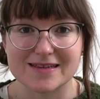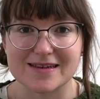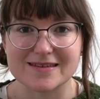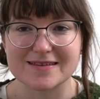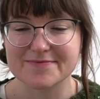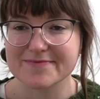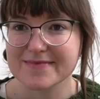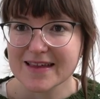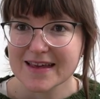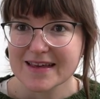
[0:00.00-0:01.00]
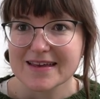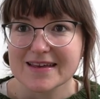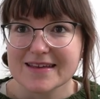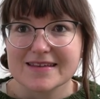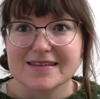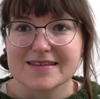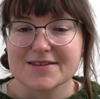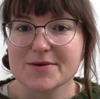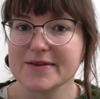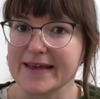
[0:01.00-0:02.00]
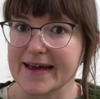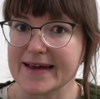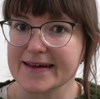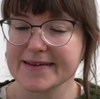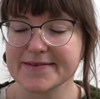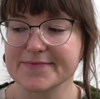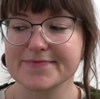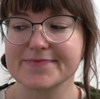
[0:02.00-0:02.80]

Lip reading: size. So yeah.